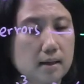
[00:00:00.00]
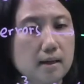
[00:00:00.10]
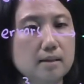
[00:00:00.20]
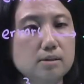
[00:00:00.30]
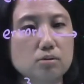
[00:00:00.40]

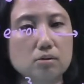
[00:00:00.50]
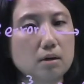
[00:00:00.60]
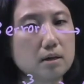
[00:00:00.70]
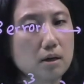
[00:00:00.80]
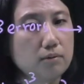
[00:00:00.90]
is no
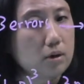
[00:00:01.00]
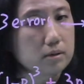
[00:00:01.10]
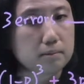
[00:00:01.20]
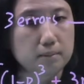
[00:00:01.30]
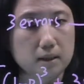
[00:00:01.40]
longer of
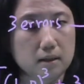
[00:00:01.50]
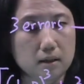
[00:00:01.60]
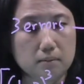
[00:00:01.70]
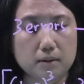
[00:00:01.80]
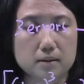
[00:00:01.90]
order
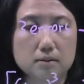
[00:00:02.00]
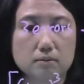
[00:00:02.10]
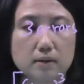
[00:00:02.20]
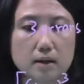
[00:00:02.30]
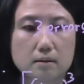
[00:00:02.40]
P, but in
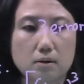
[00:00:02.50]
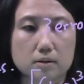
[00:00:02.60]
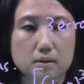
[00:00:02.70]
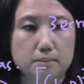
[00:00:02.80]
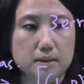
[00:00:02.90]
fact
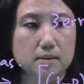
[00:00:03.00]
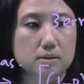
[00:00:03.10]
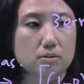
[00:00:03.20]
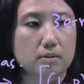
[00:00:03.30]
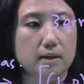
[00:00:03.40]
order P
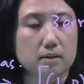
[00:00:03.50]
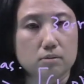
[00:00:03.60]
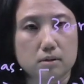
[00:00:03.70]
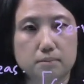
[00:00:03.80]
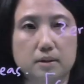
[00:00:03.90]
squared and
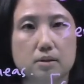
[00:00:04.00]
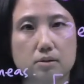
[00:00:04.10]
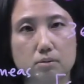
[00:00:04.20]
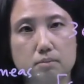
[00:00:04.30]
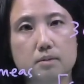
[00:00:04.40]
order P cubed.